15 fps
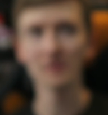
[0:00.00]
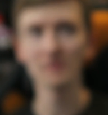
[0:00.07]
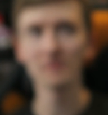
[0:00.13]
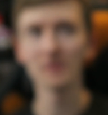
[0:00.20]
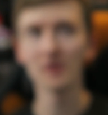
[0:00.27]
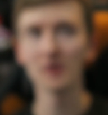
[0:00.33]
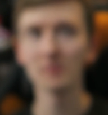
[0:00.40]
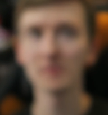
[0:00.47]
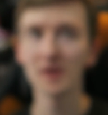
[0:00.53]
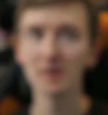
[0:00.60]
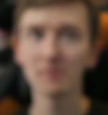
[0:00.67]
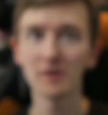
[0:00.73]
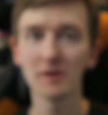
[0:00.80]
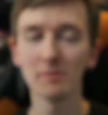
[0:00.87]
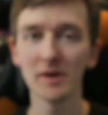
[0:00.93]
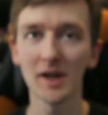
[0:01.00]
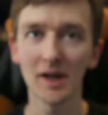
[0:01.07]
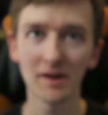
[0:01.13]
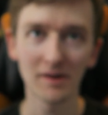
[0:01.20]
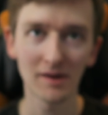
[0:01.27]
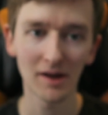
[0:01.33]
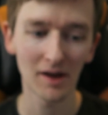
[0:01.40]
the form that I'm going to
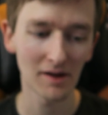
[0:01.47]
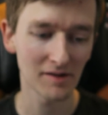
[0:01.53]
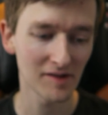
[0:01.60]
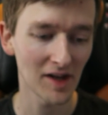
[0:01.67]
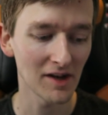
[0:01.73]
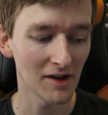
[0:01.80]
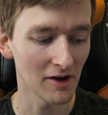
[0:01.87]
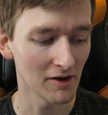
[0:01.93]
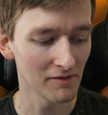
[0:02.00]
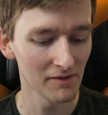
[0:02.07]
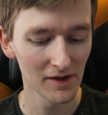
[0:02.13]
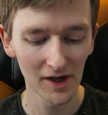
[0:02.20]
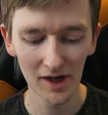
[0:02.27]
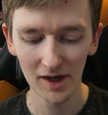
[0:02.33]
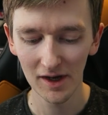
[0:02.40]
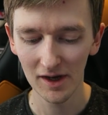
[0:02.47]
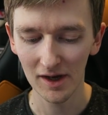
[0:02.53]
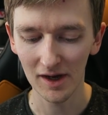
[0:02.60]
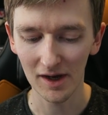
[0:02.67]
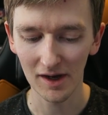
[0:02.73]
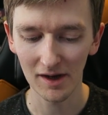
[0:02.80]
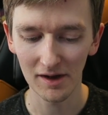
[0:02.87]
be sending off to
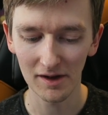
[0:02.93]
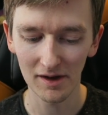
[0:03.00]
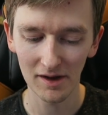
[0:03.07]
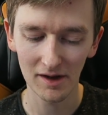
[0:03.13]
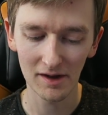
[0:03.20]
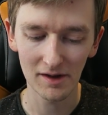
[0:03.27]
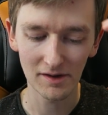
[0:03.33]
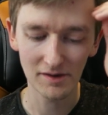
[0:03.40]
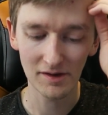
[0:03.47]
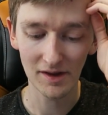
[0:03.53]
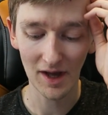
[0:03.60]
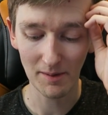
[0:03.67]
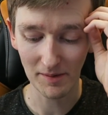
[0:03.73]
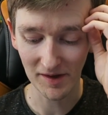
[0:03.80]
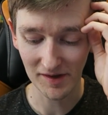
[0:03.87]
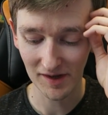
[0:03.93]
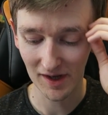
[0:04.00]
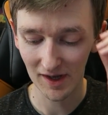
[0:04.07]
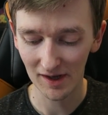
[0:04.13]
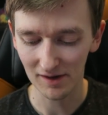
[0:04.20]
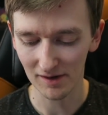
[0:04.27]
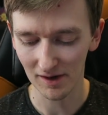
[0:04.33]
the
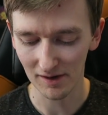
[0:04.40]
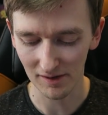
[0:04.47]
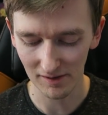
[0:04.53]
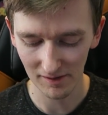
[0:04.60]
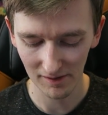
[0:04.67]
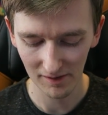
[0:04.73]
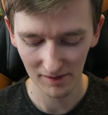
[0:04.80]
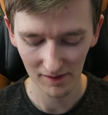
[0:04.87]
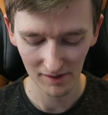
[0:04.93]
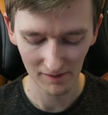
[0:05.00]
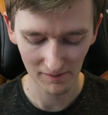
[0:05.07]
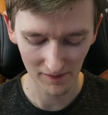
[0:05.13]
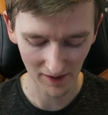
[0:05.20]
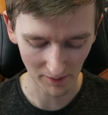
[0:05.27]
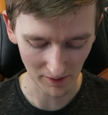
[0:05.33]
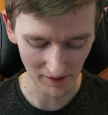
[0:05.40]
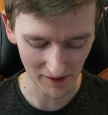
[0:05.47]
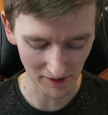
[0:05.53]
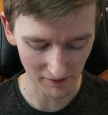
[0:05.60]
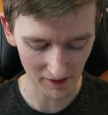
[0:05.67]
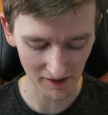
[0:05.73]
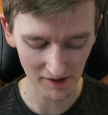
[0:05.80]
MSA, and if anyone's
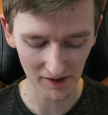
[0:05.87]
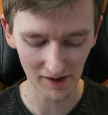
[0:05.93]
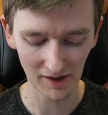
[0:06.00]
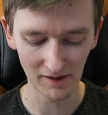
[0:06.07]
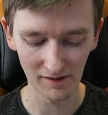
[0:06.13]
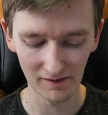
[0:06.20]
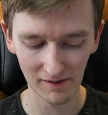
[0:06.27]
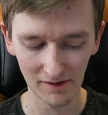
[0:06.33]
interested in,